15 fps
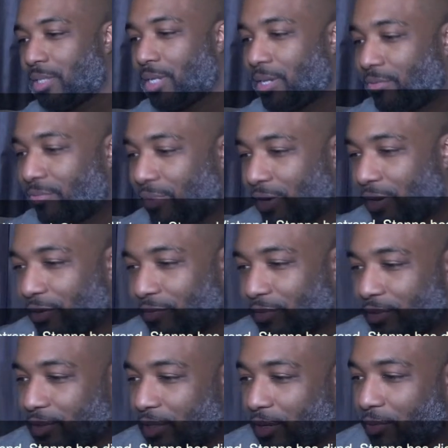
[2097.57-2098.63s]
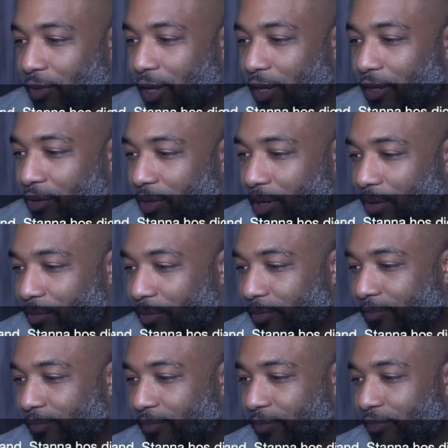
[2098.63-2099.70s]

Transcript: 95. Sorry, we can't do that one.